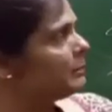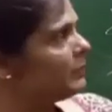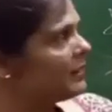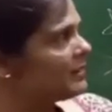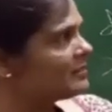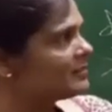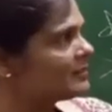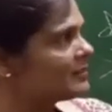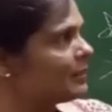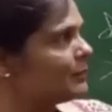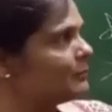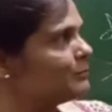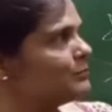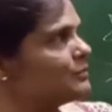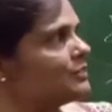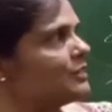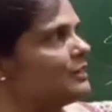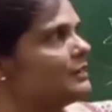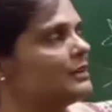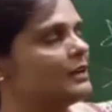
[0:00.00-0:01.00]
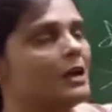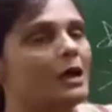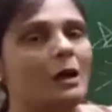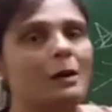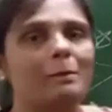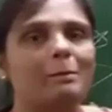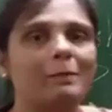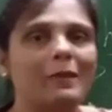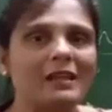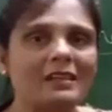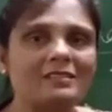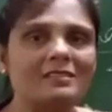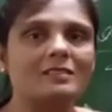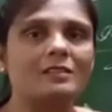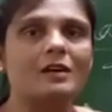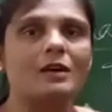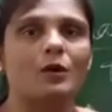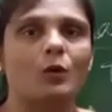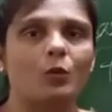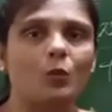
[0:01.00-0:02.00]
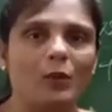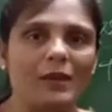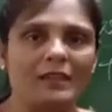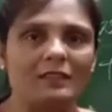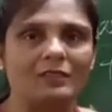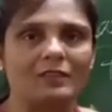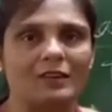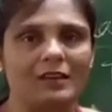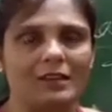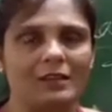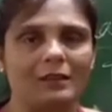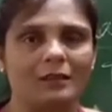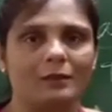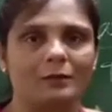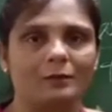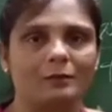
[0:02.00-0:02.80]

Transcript: plus subject plus V3.